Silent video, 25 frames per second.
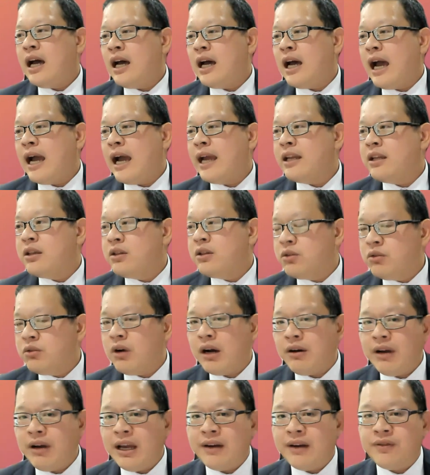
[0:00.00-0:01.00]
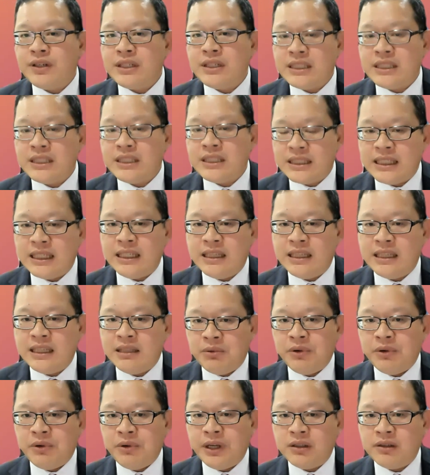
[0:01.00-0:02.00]
I do, however,
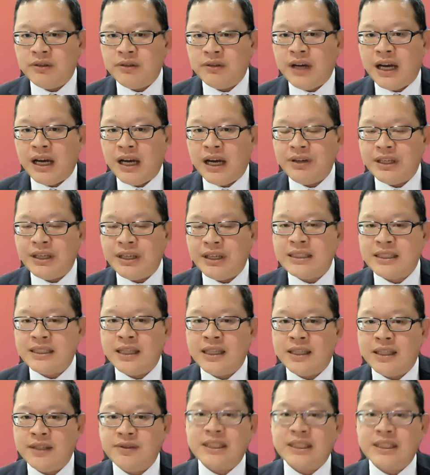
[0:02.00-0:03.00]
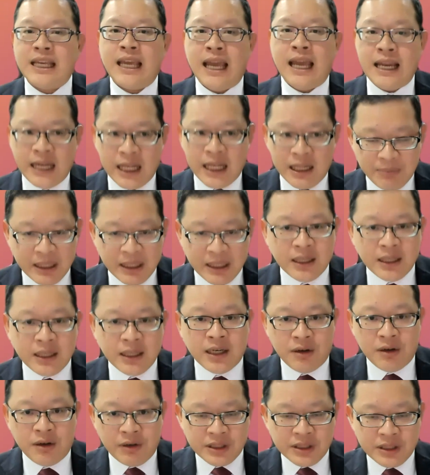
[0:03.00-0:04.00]
see the point of how incentives can help
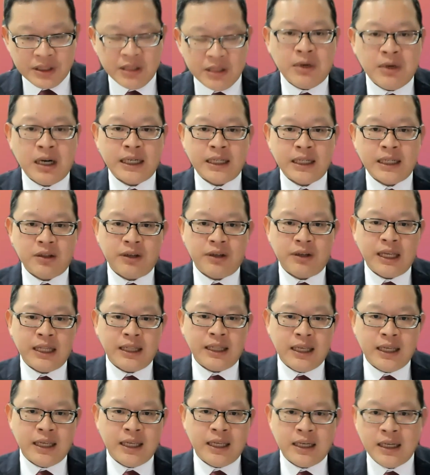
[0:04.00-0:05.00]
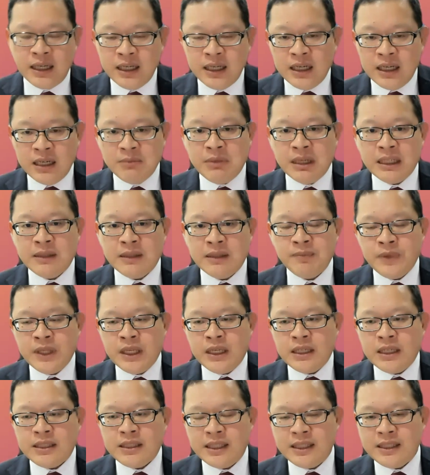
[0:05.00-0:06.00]
encourage the market to get in. But
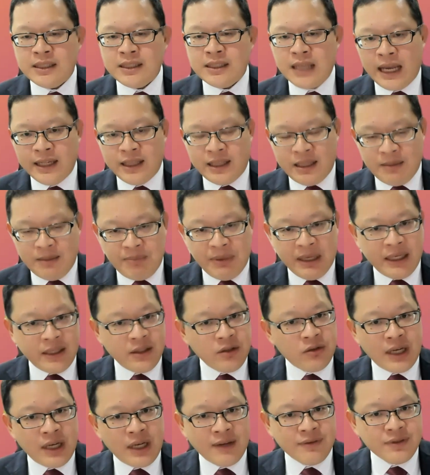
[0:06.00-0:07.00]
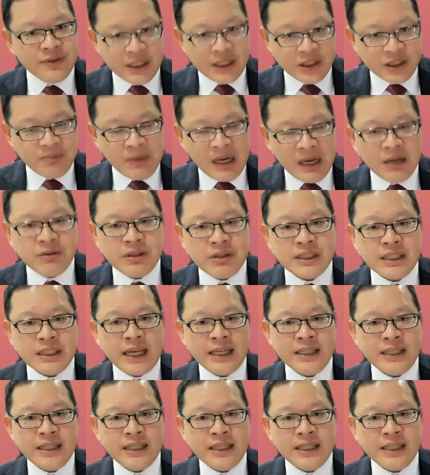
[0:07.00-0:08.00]
since I typically don't have such powers,
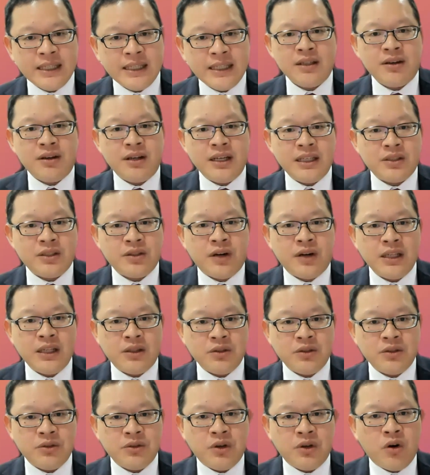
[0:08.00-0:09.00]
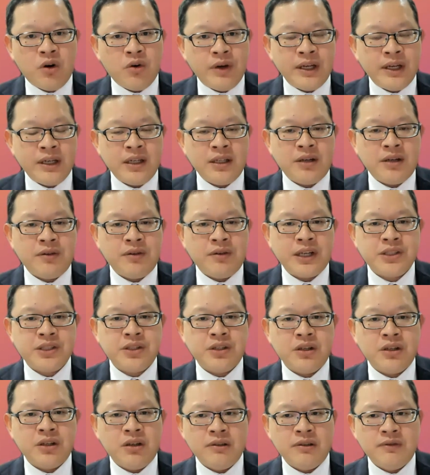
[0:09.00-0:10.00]
I generally try to go in the
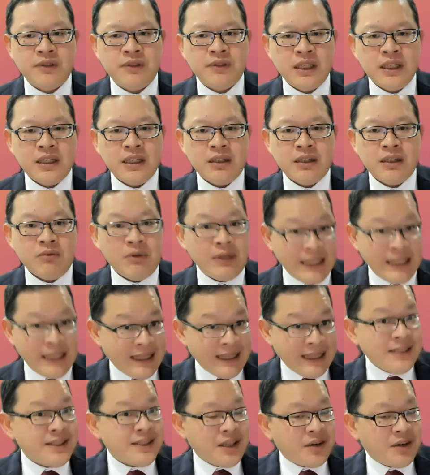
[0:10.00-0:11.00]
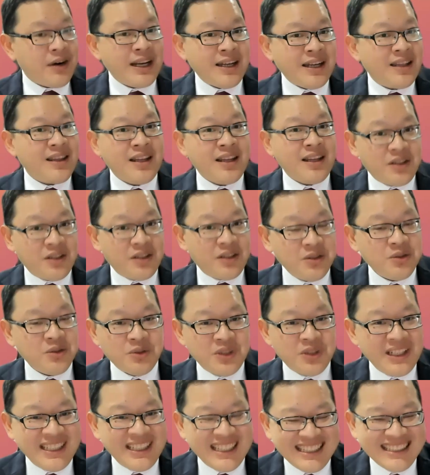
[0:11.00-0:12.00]
direction of, well, it is the right thing to
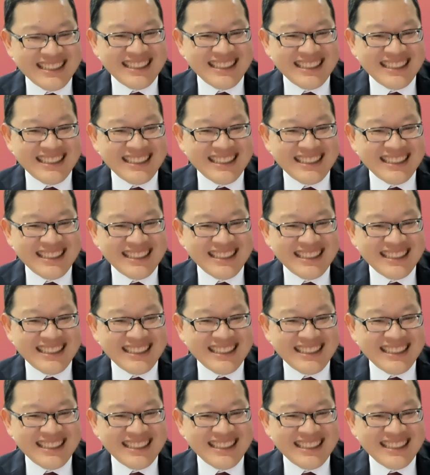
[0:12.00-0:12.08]
do.